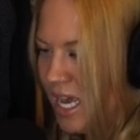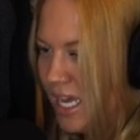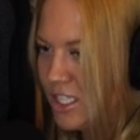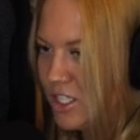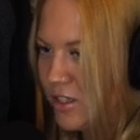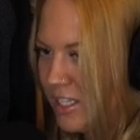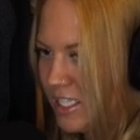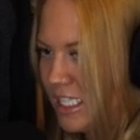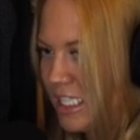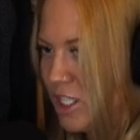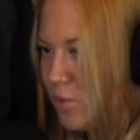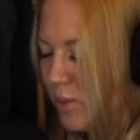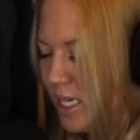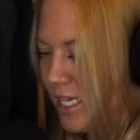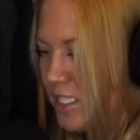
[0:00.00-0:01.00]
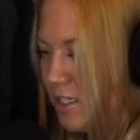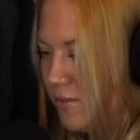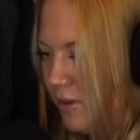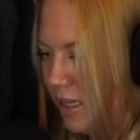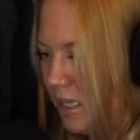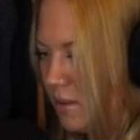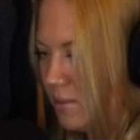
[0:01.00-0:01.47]
And so this is when I
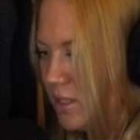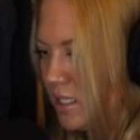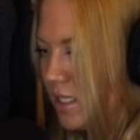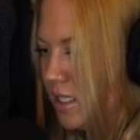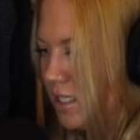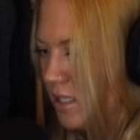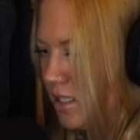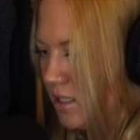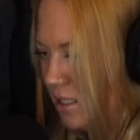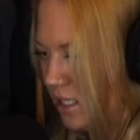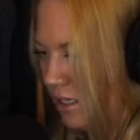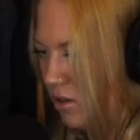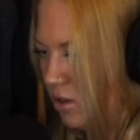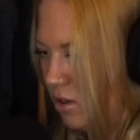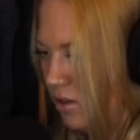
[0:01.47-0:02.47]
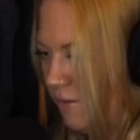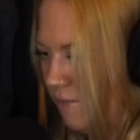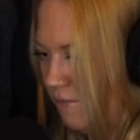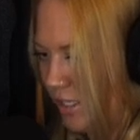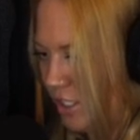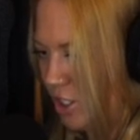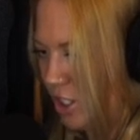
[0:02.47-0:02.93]
developed tunnel
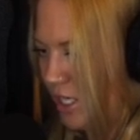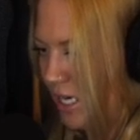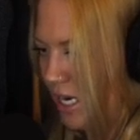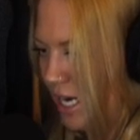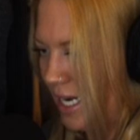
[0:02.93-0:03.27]
vision.